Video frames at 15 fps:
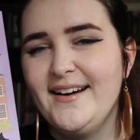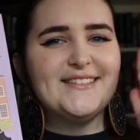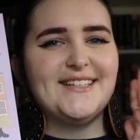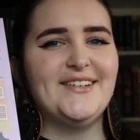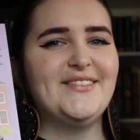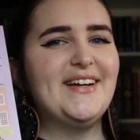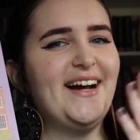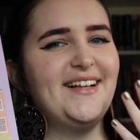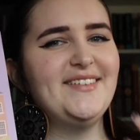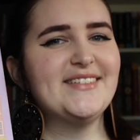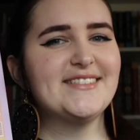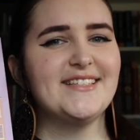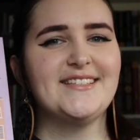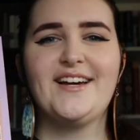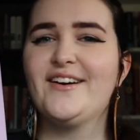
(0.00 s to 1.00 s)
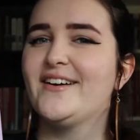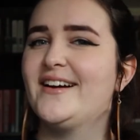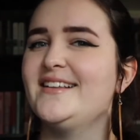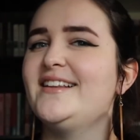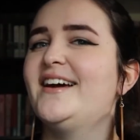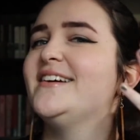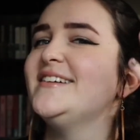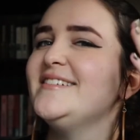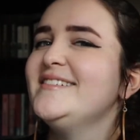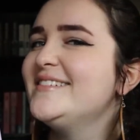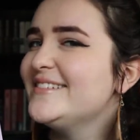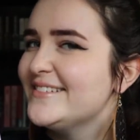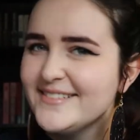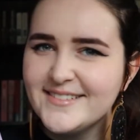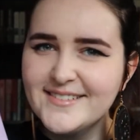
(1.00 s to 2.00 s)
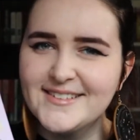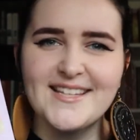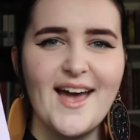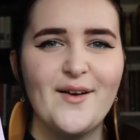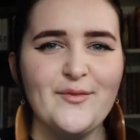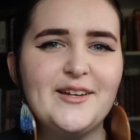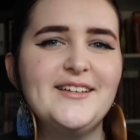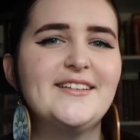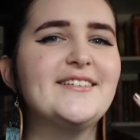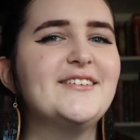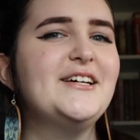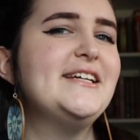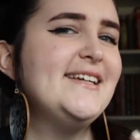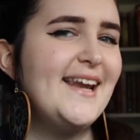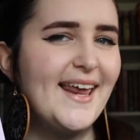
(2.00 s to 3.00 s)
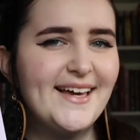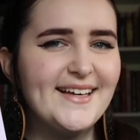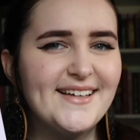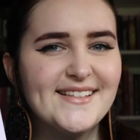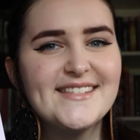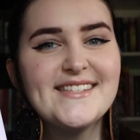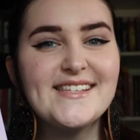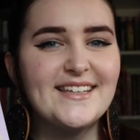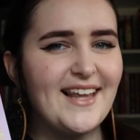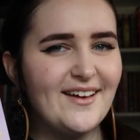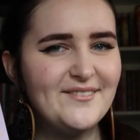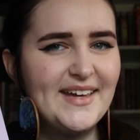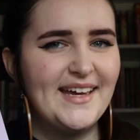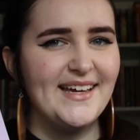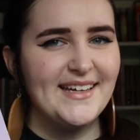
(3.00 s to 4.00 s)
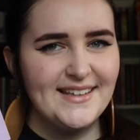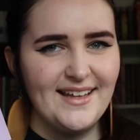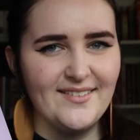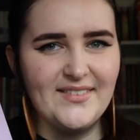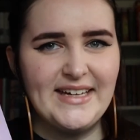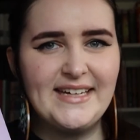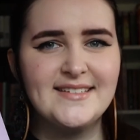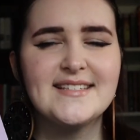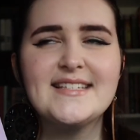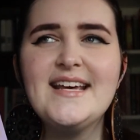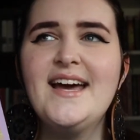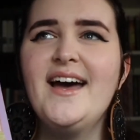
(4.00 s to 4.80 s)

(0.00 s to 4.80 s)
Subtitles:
So many elements, it's already like, ooh, sapphic goodness, you love it, you love it.